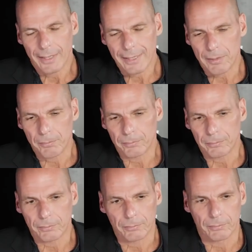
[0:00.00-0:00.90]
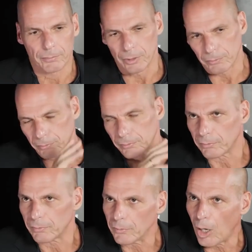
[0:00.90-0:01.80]
Let them,
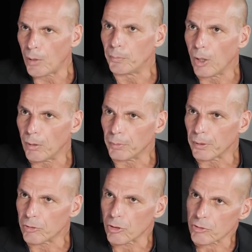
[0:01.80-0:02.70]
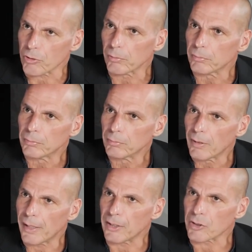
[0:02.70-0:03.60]
hobnob with Johnson.
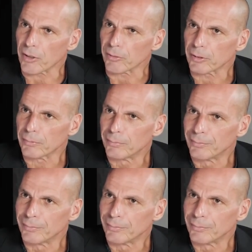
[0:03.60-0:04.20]
They deserve it.